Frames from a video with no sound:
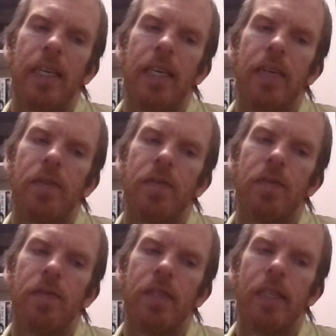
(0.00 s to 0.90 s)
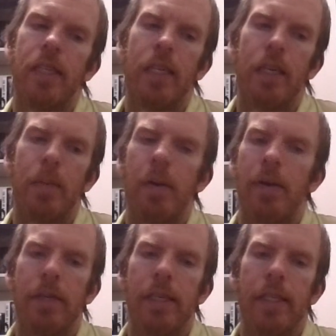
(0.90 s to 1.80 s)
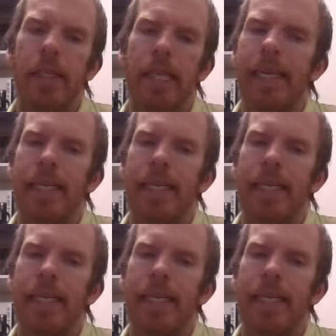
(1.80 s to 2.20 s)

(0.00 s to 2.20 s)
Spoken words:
If the opponent